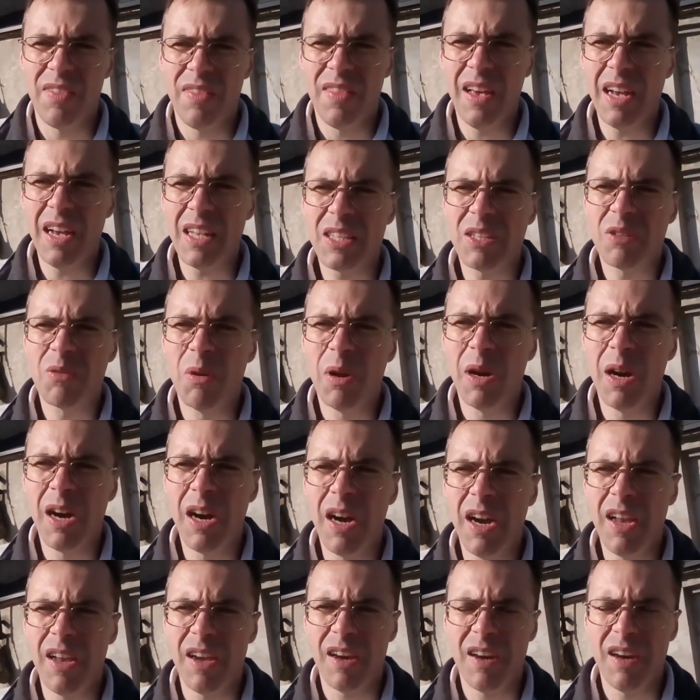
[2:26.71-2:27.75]
That's
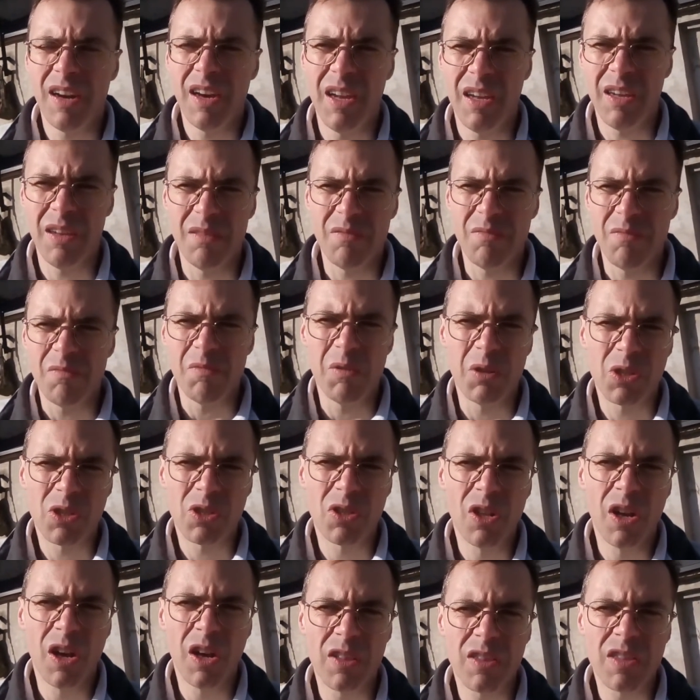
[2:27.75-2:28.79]
why I
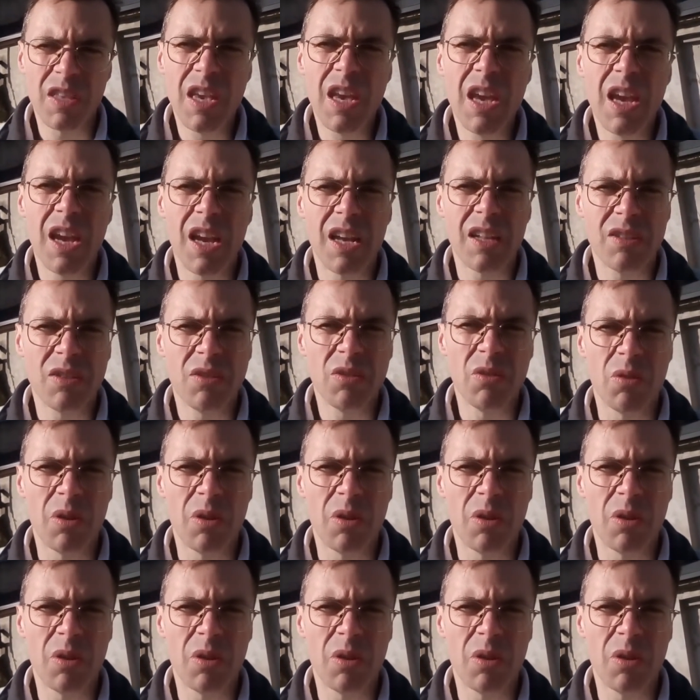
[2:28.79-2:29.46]
was not keen